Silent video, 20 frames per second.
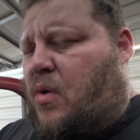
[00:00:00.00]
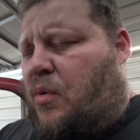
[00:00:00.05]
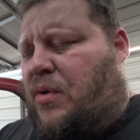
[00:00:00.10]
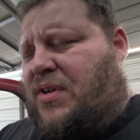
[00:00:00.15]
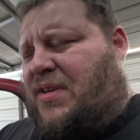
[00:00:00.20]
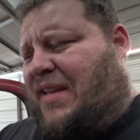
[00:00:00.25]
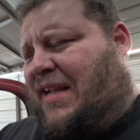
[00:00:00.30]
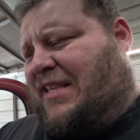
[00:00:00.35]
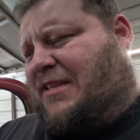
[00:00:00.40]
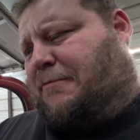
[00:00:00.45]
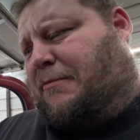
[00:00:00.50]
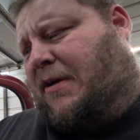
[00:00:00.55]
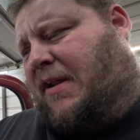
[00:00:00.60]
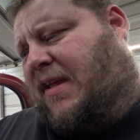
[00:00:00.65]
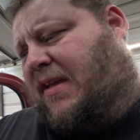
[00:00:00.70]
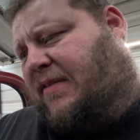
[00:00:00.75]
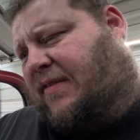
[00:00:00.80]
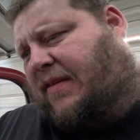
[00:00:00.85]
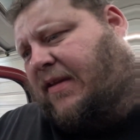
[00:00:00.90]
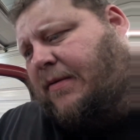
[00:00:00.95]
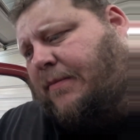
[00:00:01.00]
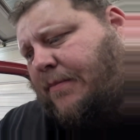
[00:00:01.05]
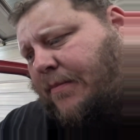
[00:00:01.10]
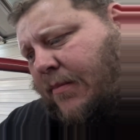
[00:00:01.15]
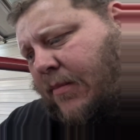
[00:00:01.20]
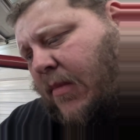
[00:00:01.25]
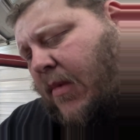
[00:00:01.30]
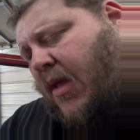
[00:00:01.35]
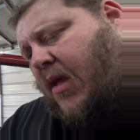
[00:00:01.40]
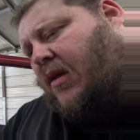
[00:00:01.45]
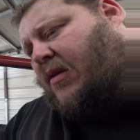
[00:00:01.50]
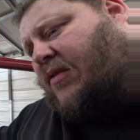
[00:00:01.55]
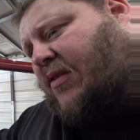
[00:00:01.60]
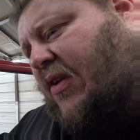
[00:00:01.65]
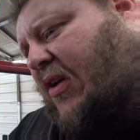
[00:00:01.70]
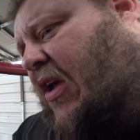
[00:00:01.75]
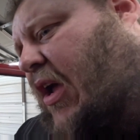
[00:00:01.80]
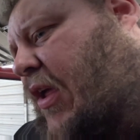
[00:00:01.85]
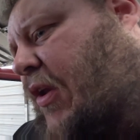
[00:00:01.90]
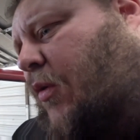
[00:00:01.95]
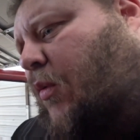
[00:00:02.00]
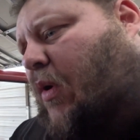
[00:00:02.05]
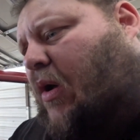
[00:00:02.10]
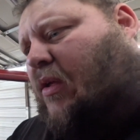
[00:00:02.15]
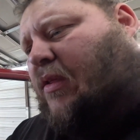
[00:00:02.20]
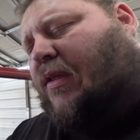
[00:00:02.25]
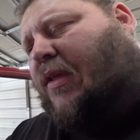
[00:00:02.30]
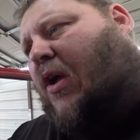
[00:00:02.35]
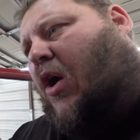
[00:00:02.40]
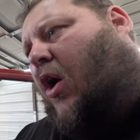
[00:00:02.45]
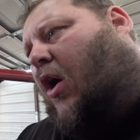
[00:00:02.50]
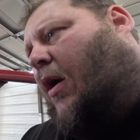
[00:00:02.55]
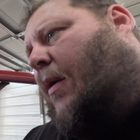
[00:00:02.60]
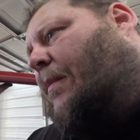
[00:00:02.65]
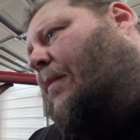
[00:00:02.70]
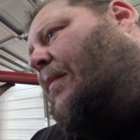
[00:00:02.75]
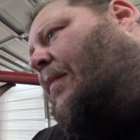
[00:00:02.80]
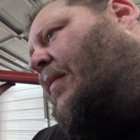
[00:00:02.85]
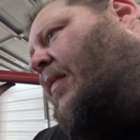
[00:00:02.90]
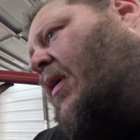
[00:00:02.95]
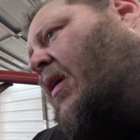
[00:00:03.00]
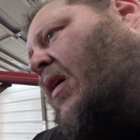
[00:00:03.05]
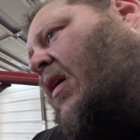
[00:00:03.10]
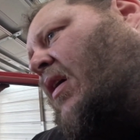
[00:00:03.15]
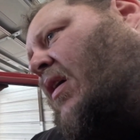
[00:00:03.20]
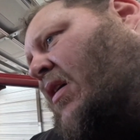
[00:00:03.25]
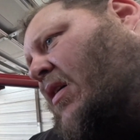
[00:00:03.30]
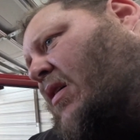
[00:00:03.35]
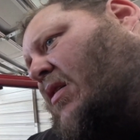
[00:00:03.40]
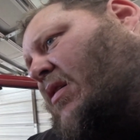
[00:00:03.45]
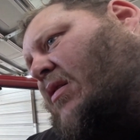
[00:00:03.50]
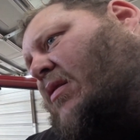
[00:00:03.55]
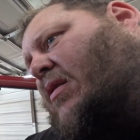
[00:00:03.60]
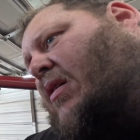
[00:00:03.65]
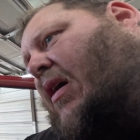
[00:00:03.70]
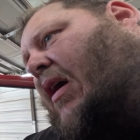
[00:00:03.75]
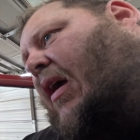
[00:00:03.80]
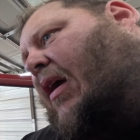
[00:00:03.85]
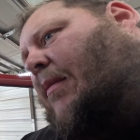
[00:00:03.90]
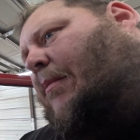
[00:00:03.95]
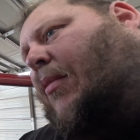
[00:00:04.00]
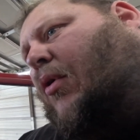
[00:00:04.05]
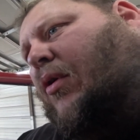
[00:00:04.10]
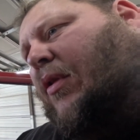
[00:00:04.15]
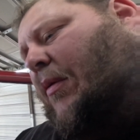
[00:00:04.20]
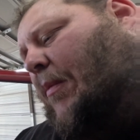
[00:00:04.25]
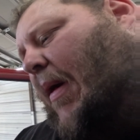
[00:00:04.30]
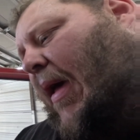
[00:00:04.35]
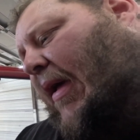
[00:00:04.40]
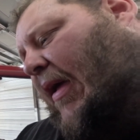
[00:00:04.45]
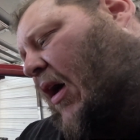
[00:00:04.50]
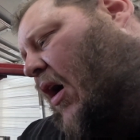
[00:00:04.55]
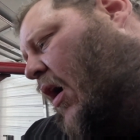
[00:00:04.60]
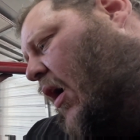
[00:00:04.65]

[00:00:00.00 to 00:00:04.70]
which that's pretty easy. So cutting the weld of the arm and bolt it back